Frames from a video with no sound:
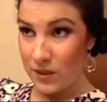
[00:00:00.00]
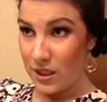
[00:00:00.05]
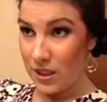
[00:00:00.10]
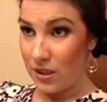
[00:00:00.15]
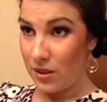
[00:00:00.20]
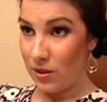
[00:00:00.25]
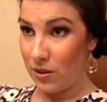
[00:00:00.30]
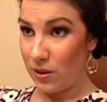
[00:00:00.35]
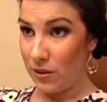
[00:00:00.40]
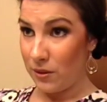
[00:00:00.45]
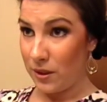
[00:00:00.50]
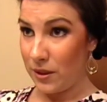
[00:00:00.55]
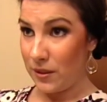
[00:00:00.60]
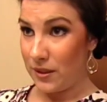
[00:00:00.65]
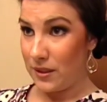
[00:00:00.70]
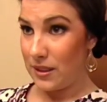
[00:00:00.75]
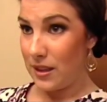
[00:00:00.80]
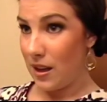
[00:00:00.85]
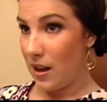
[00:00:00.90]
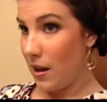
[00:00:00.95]
and all around
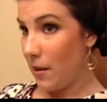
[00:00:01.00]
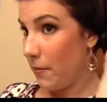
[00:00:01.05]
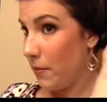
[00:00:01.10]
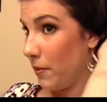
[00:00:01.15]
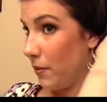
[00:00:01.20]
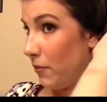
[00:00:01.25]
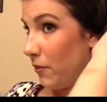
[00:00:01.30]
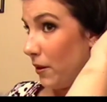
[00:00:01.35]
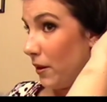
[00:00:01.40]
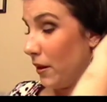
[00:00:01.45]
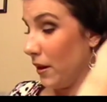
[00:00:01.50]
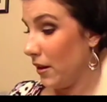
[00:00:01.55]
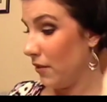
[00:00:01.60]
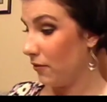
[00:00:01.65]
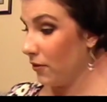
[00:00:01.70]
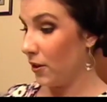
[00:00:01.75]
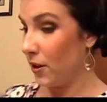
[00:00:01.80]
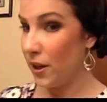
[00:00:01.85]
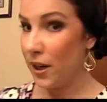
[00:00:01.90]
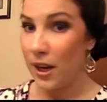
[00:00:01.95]
the top and
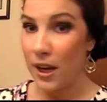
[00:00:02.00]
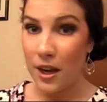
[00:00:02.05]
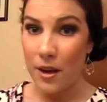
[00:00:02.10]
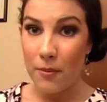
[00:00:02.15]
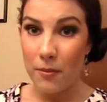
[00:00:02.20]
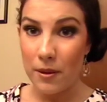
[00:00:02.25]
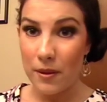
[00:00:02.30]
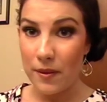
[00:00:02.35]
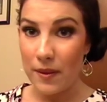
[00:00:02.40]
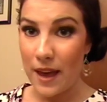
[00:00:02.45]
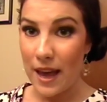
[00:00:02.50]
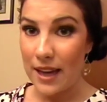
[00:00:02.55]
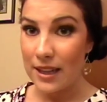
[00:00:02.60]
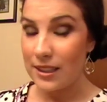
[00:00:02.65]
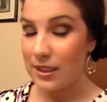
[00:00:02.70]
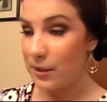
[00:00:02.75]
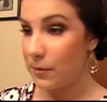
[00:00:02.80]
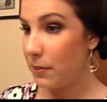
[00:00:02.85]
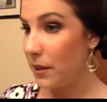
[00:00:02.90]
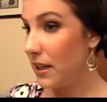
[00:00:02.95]
wherever. But that
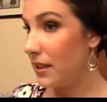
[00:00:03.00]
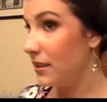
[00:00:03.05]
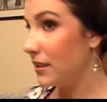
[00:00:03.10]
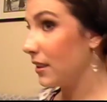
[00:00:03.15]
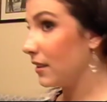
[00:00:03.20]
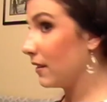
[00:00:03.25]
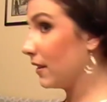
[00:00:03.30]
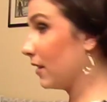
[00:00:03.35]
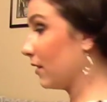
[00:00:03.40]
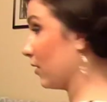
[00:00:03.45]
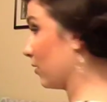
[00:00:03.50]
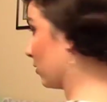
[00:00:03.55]
is basically the